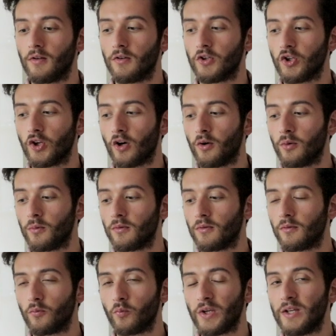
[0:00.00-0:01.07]
you know,
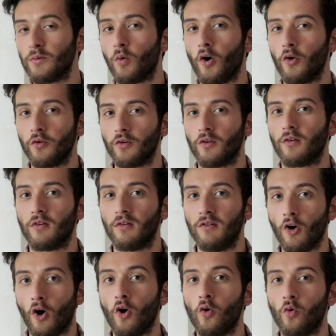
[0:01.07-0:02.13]
we won't
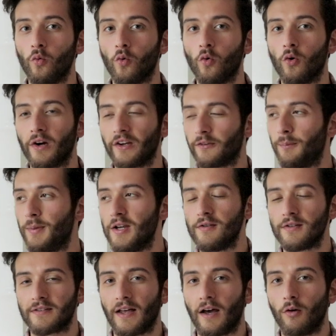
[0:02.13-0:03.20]
know or
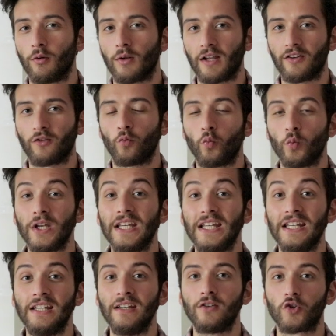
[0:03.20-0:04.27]
experience that unless
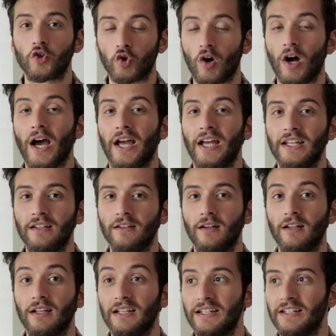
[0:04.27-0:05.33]
we try
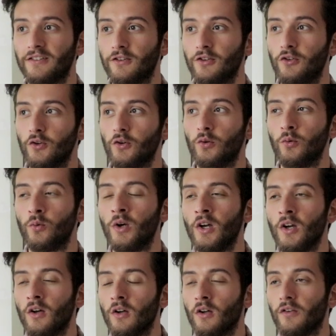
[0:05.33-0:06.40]
at least to do
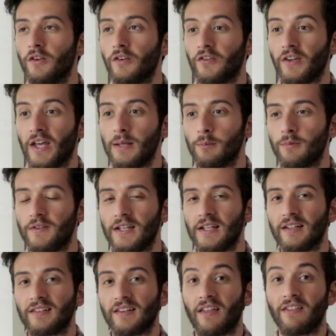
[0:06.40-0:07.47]
the same
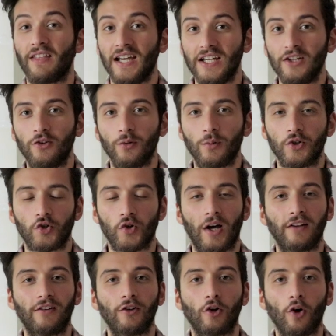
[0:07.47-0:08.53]
things that they do and
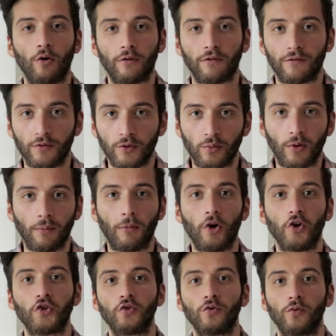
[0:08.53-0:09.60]
try to go through
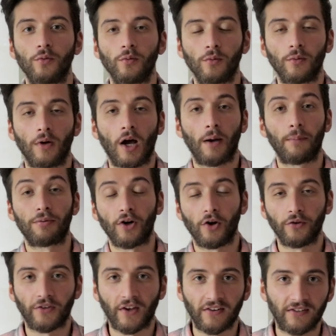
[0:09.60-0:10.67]
emotional uh,
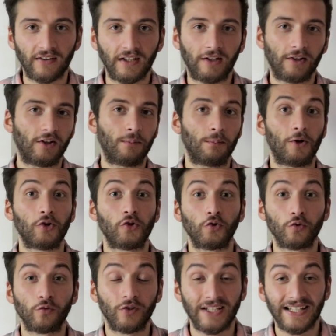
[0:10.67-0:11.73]
processing and
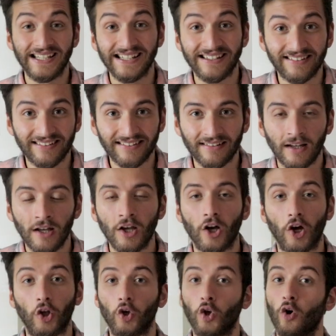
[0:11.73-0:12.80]
emotional release
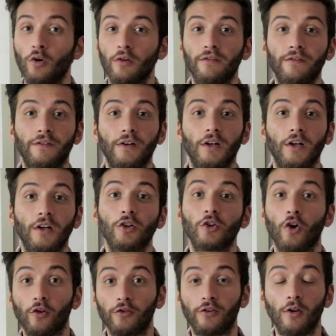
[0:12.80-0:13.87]
and long for
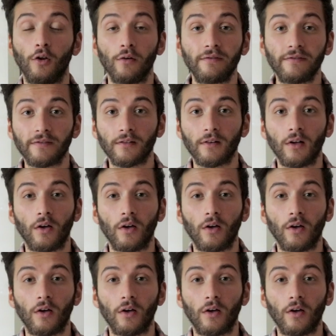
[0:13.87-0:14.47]
God's love,